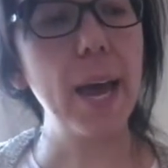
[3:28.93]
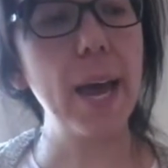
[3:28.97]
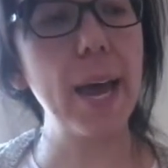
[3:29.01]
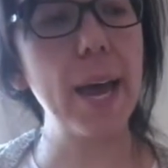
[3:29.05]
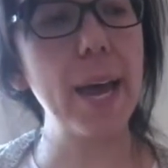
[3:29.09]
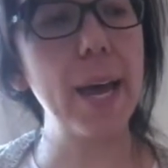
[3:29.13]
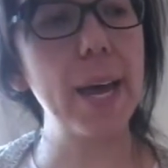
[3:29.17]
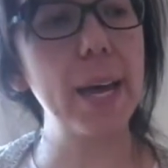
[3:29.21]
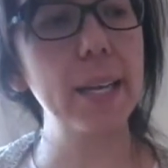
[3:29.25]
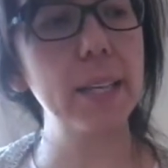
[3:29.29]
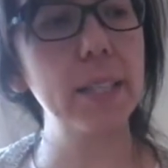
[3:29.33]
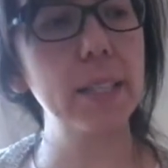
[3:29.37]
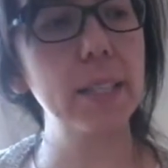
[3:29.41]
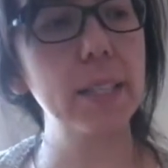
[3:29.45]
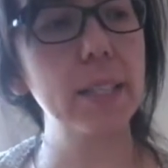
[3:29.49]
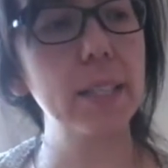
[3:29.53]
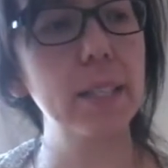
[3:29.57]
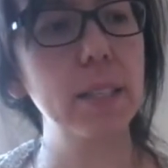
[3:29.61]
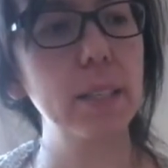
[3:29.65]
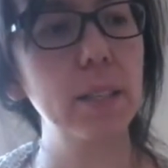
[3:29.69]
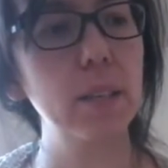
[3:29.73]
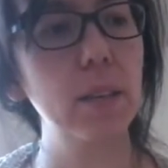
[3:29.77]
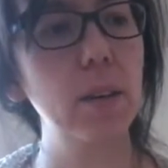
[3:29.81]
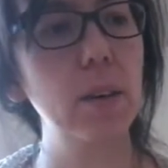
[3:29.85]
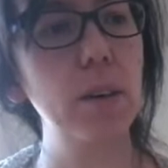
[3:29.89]
And
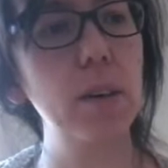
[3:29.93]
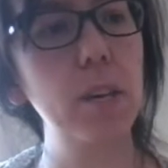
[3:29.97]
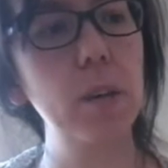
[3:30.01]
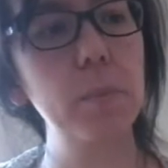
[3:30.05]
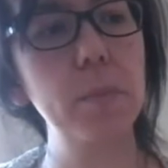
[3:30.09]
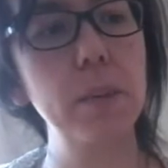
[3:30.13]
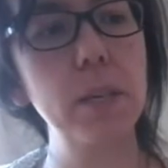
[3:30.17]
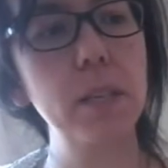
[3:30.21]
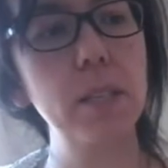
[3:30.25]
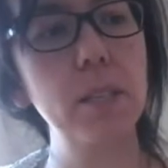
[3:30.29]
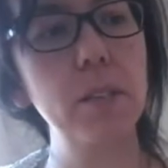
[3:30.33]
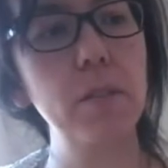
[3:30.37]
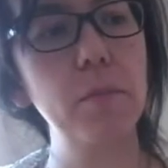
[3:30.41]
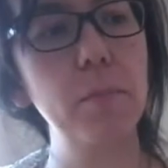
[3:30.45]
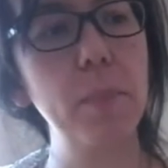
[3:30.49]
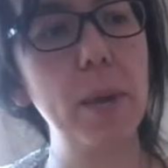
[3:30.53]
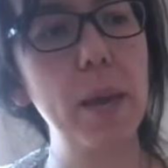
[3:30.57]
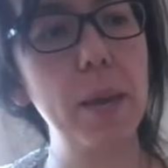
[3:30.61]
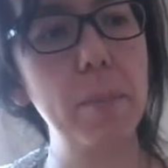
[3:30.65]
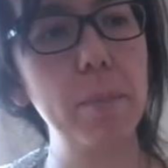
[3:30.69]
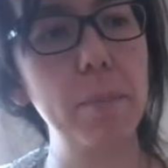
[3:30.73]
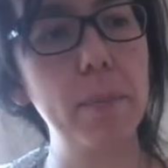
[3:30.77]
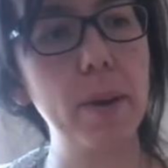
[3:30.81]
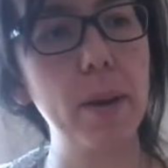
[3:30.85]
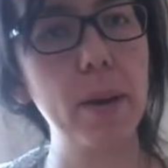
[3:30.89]
on a piece of
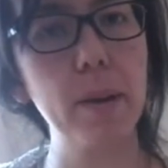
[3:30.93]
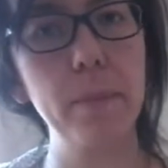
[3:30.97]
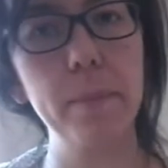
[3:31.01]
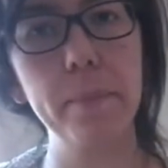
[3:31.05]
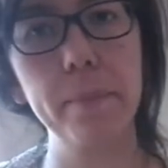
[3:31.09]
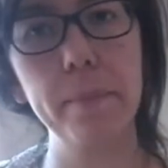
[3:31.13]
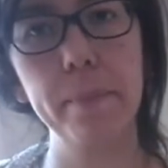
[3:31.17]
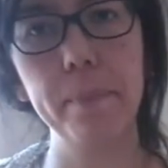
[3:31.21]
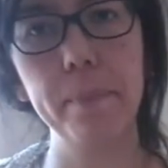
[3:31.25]
paper,